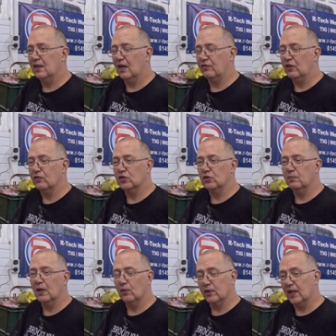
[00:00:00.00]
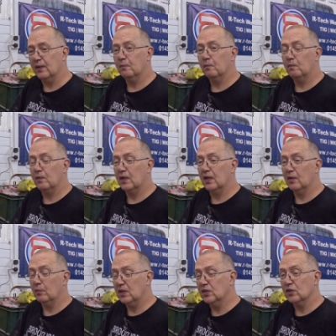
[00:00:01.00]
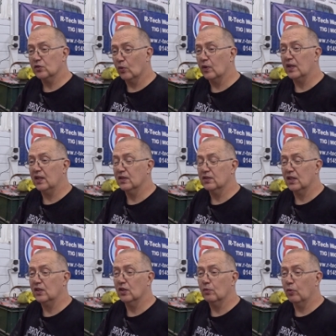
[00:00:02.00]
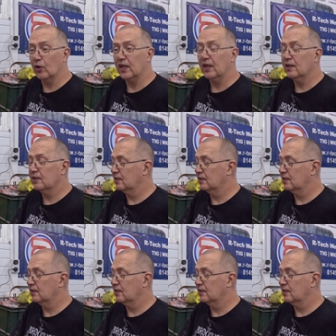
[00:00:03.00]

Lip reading: if you've smelled it, it means it's already inside your body.